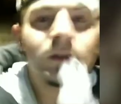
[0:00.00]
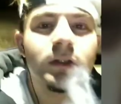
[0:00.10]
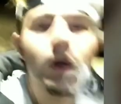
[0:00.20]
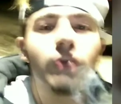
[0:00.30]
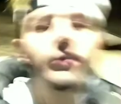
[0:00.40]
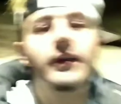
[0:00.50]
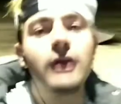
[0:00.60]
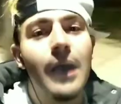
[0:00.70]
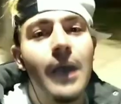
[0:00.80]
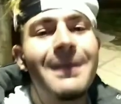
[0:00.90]
Oh,
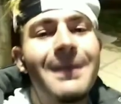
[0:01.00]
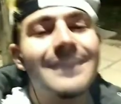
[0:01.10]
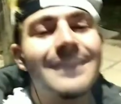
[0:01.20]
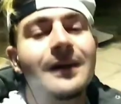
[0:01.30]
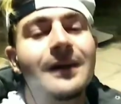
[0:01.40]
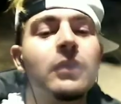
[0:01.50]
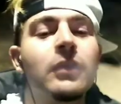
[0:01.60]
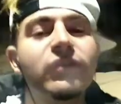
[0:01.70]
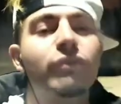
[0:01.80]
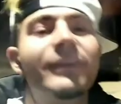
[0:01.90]
look, I'm outside in the middle
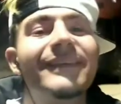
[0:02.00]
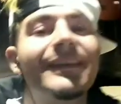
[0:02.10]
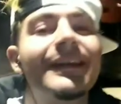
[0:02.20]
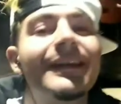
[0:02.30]
of the street stealing